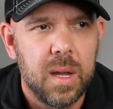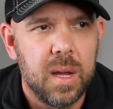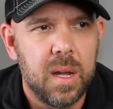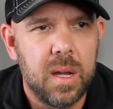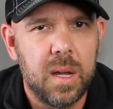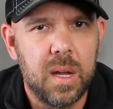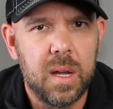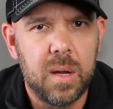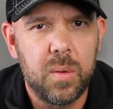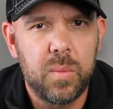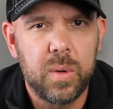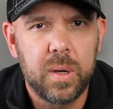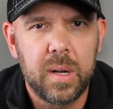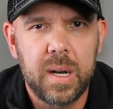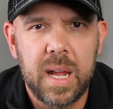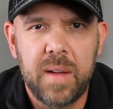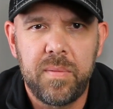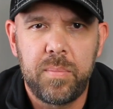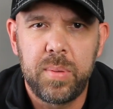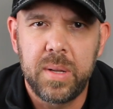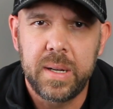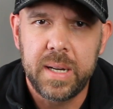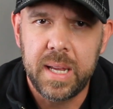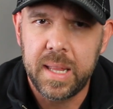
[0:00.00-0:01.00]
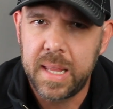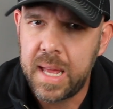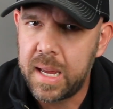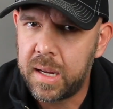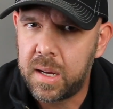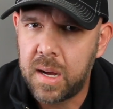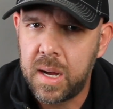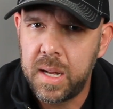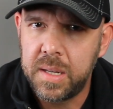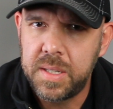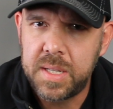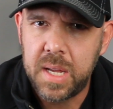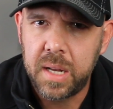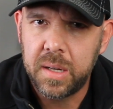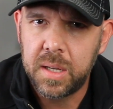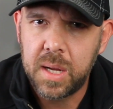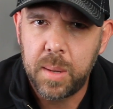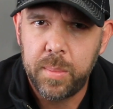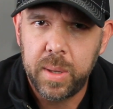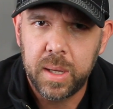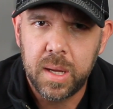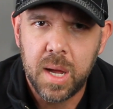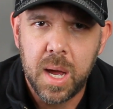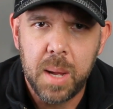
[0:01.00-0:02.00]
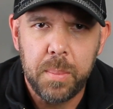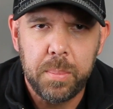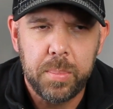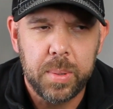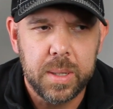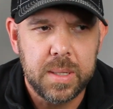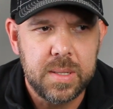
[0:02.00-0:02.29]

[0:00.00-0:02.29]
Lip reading: We're gonna have plenty of that content coming up,